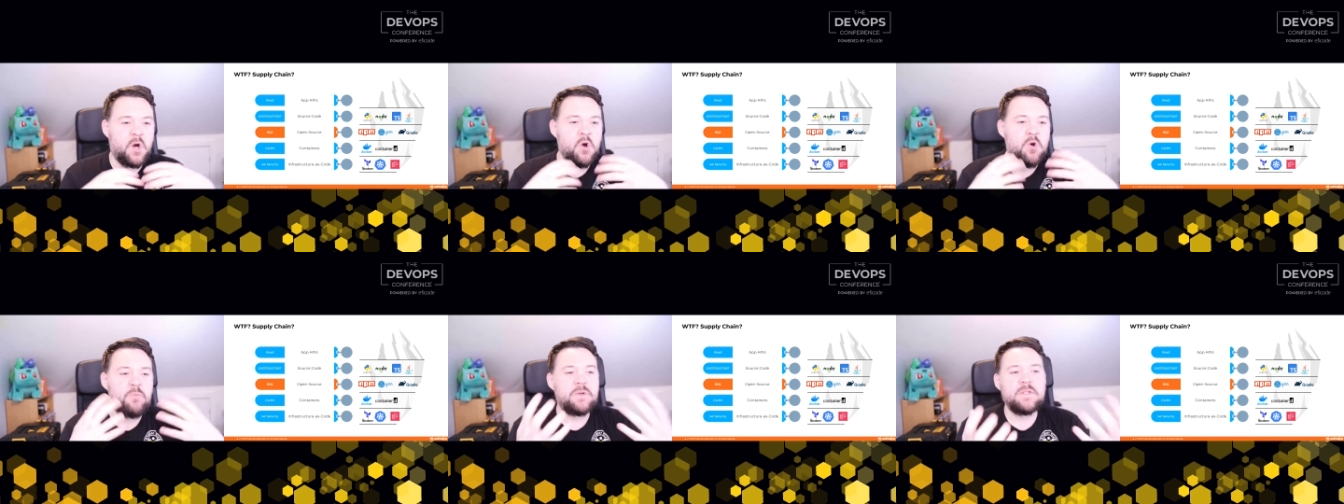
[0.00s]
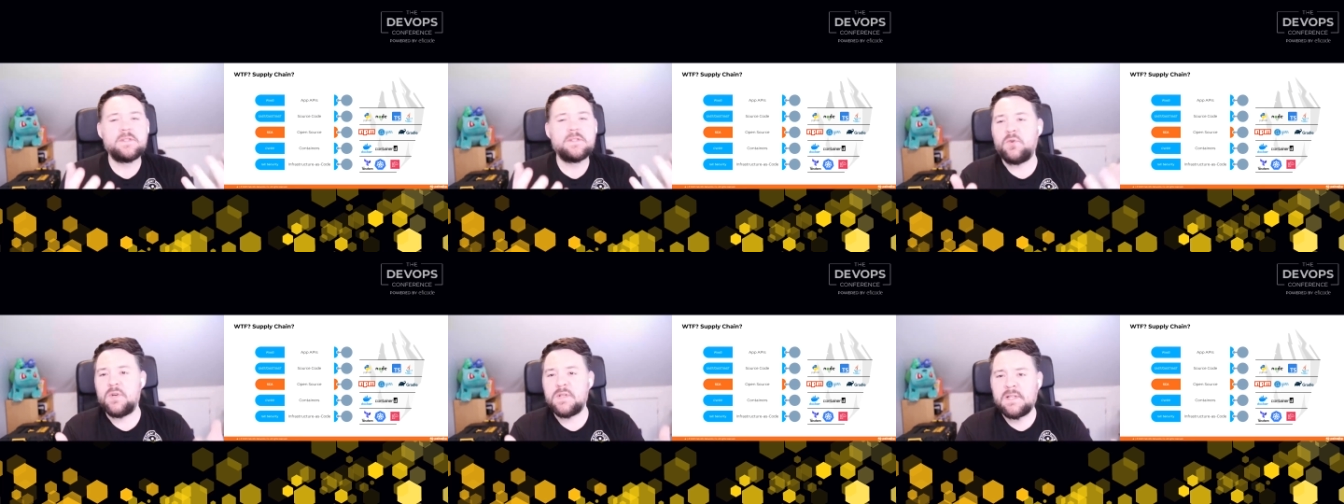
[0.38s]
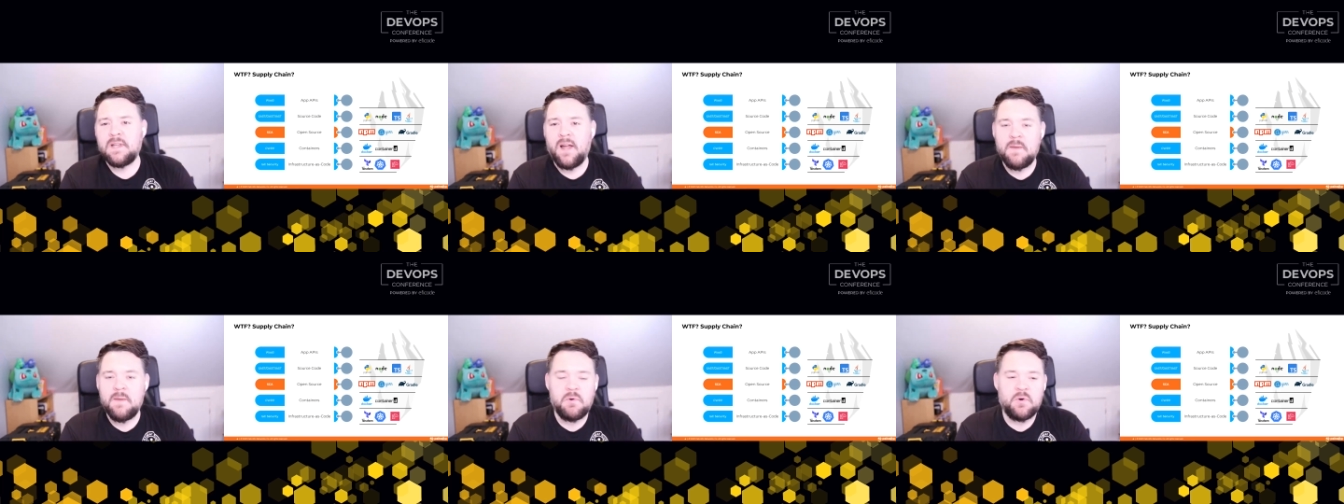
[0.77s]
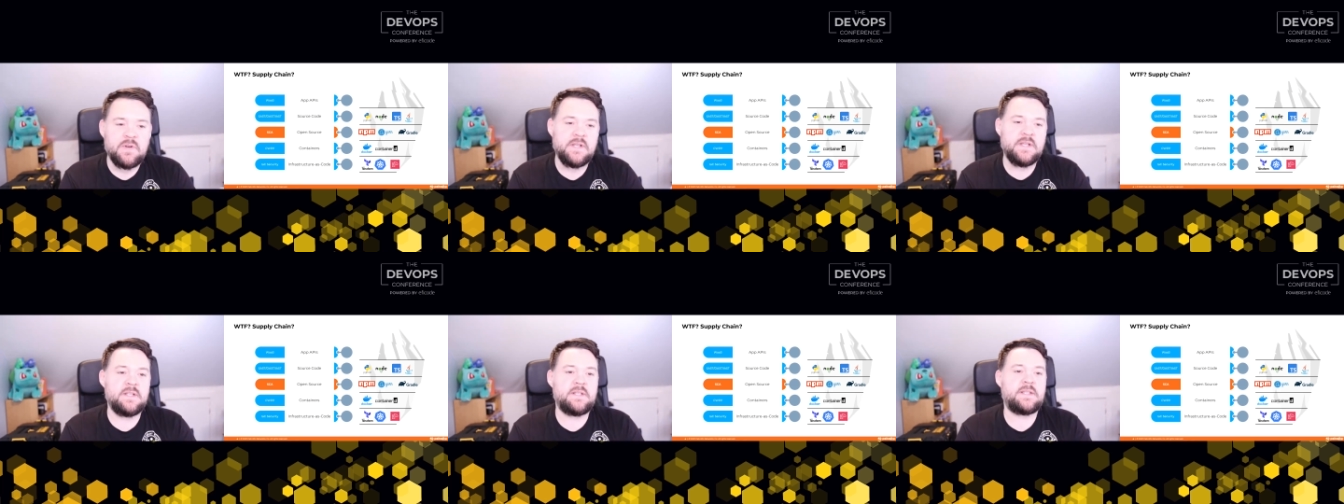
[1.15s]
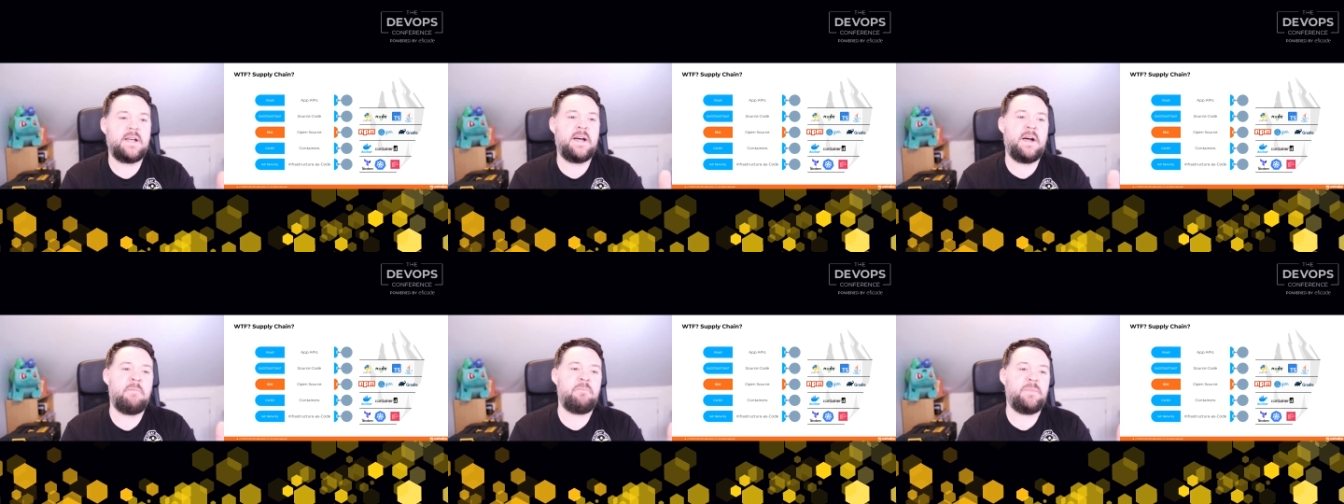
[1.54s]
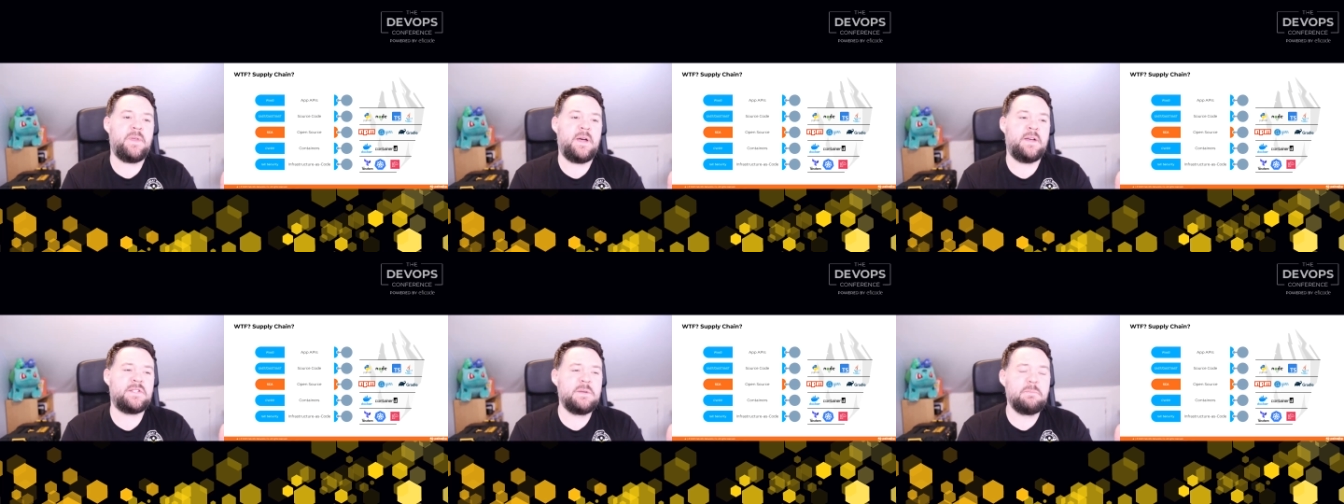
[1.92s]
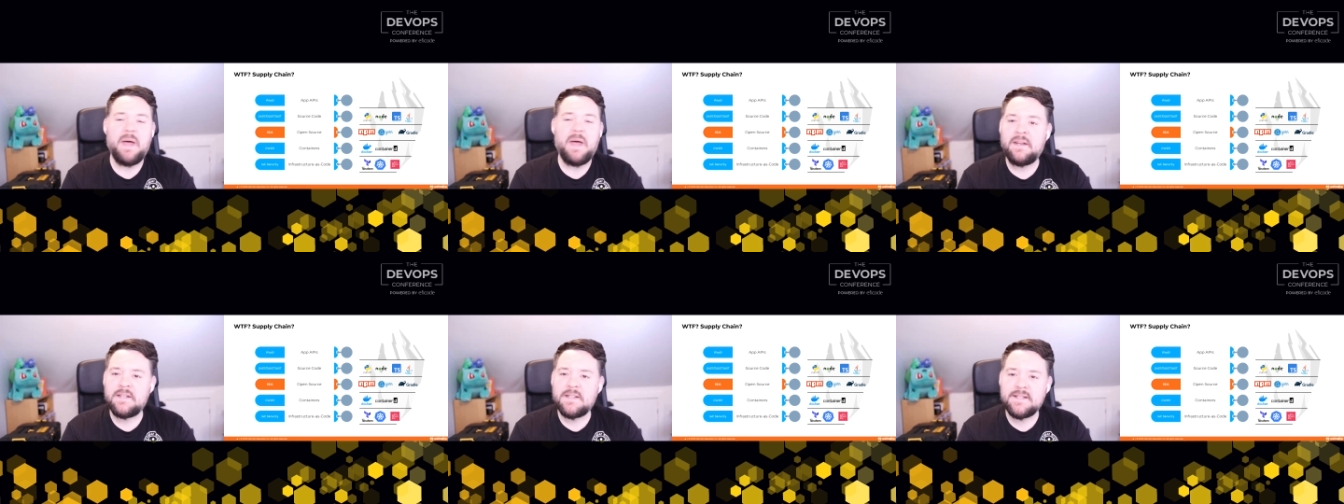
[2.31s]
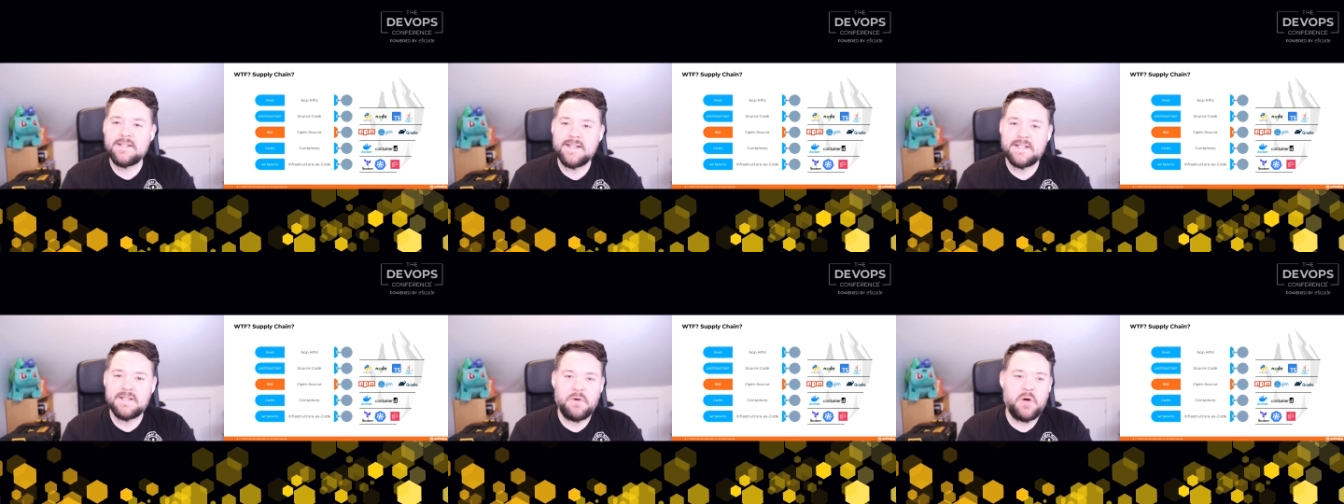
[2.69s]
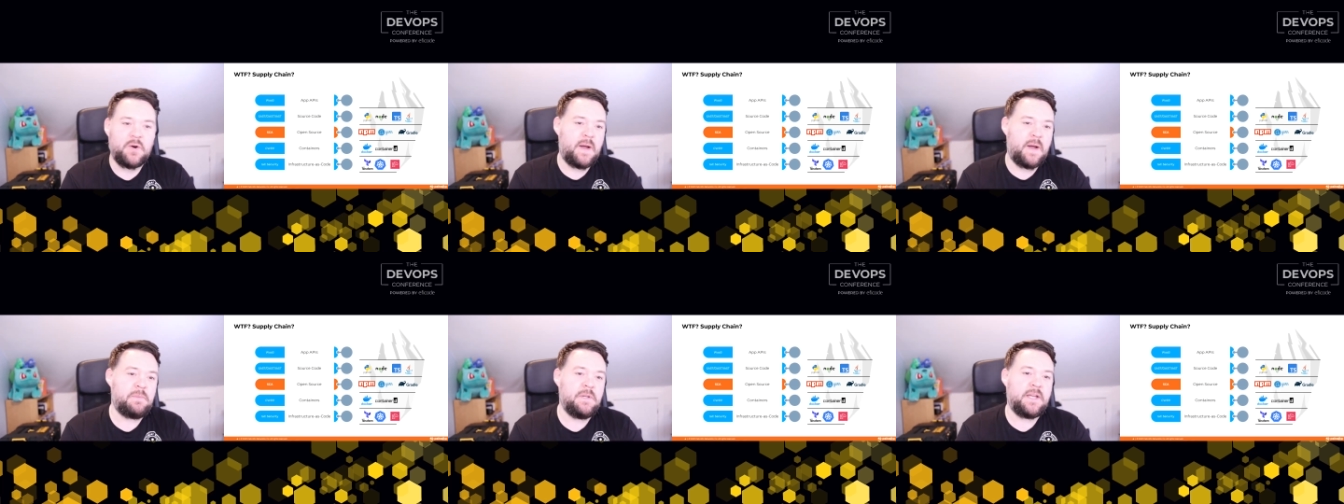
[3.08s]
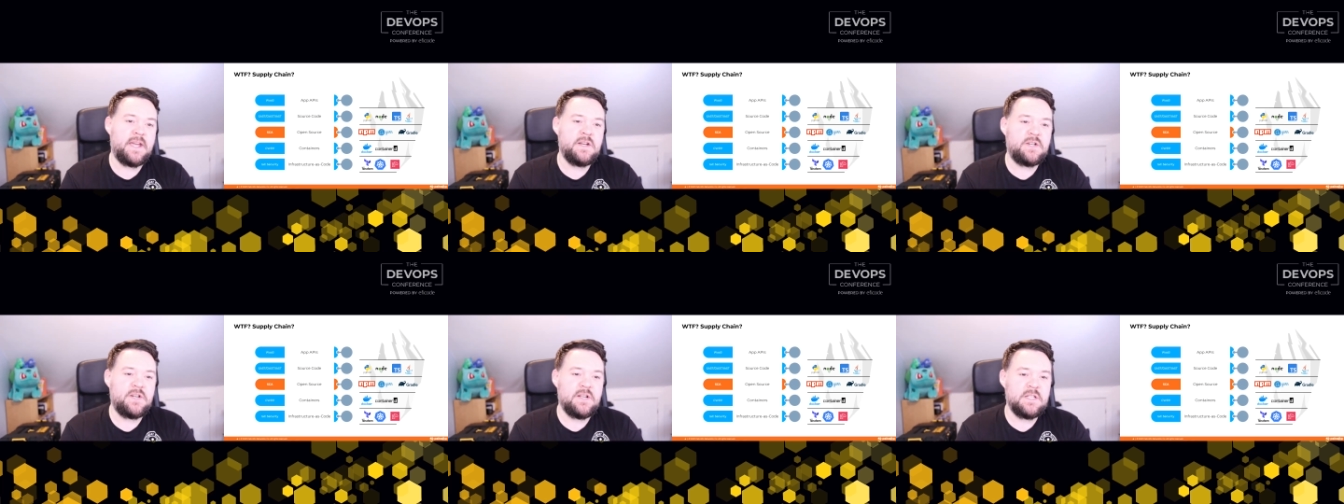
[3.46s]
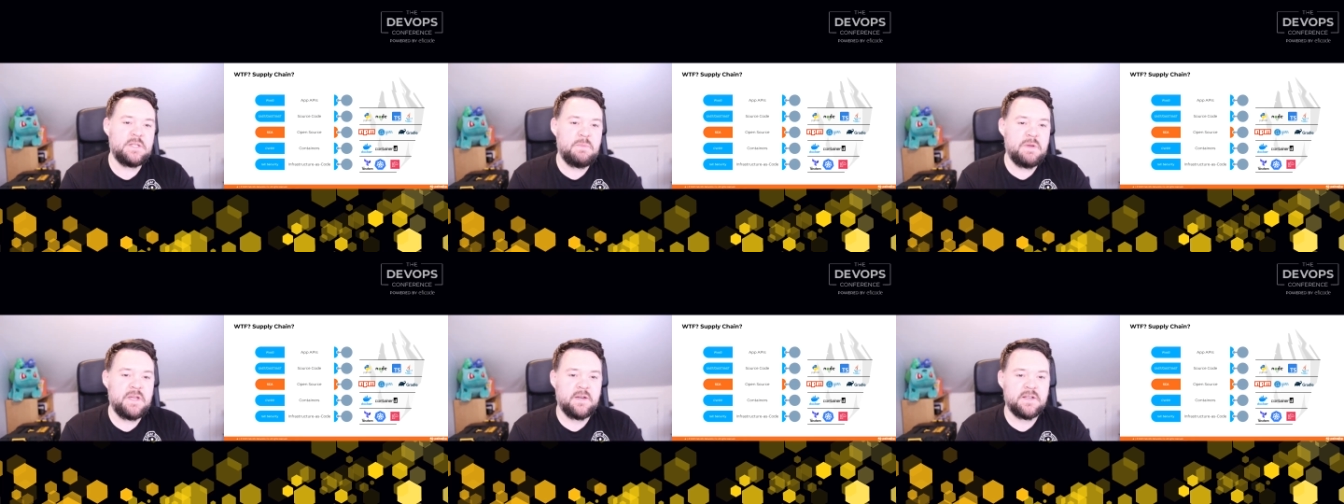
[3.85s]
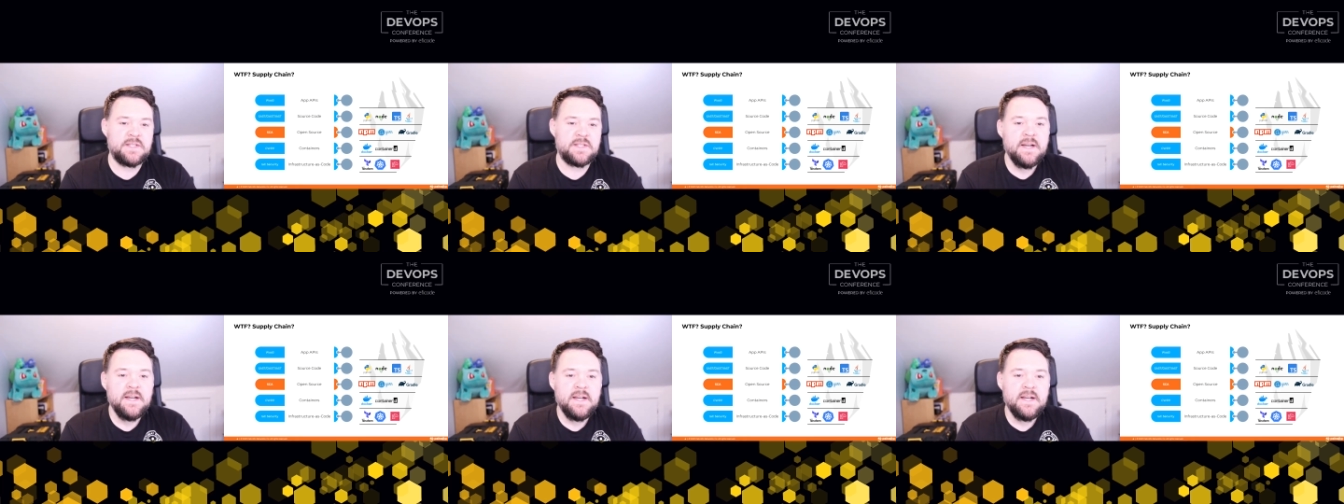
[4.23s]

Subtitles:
open source libraries as dependencies of our applications because,